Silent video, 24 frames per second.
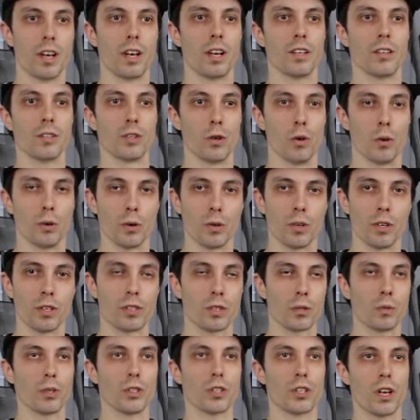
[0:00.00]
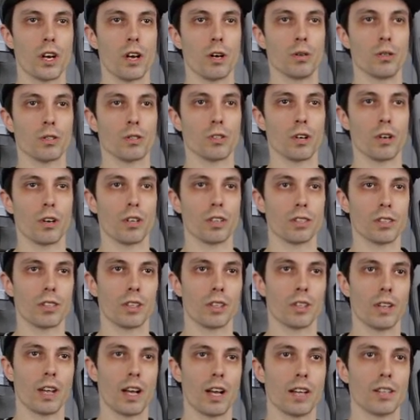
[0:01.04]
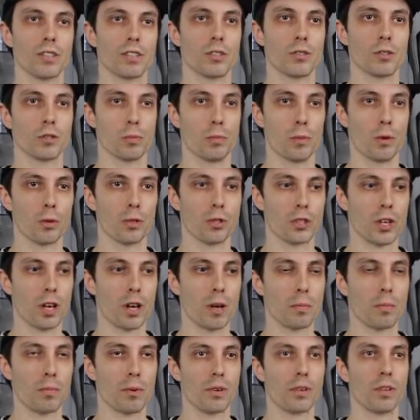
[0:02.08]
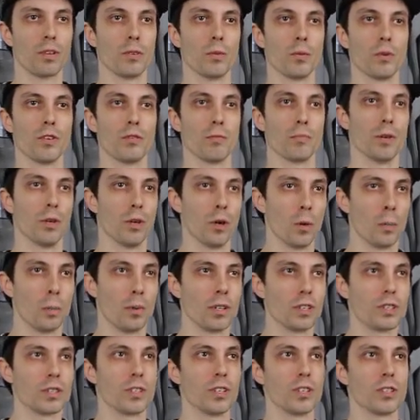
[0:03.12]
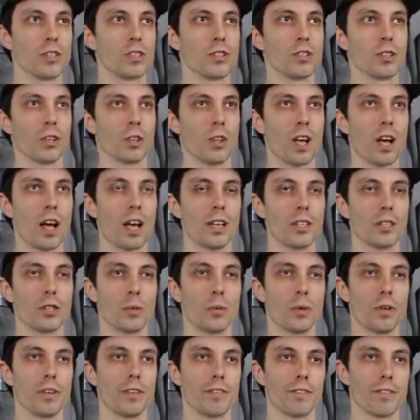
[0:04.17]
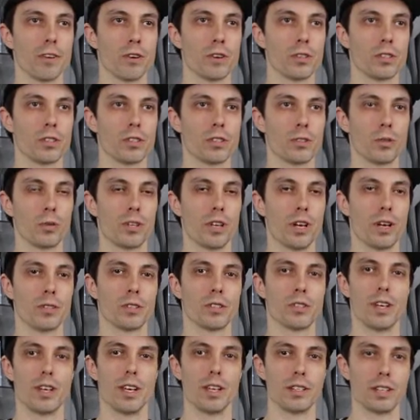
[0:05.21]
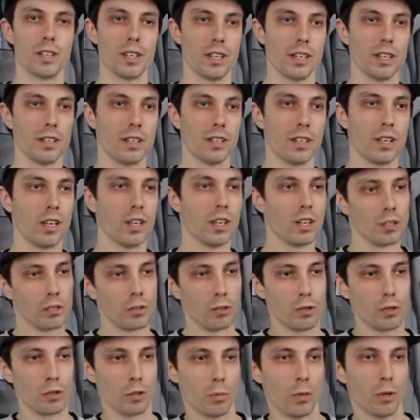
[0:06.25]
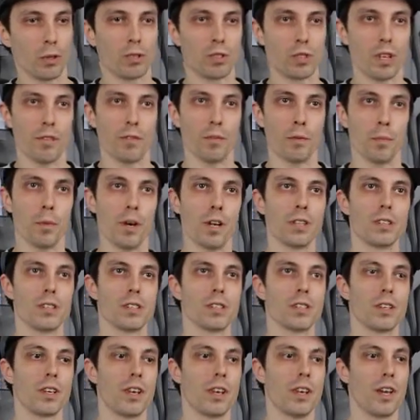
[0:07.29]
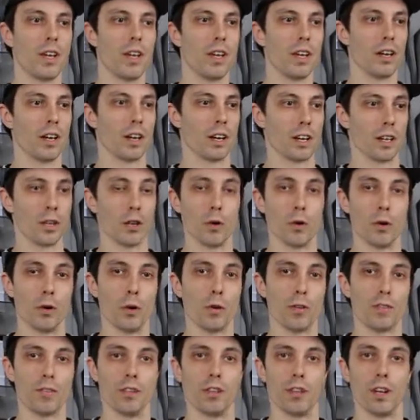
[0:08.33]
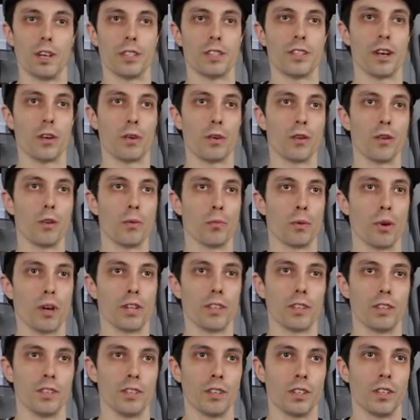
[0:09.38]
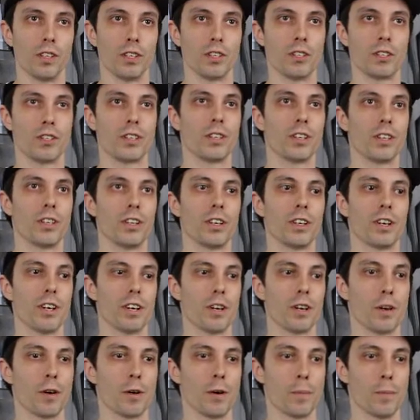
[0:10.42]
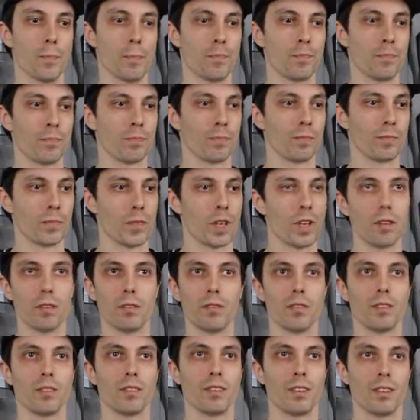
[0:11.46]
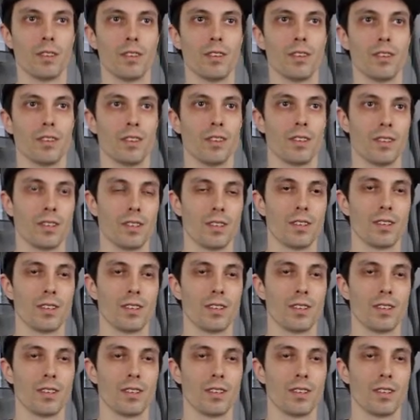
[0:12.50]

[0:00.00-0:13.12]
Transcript: uh, the owner of Swisha House Artisan Glass and Smoke Shop. We've been open since July twenty-first, two thousand eighteen, so just about seven months, uh, here in Oakville, Ontario, Bronte Village. Um, yeah. Awesome.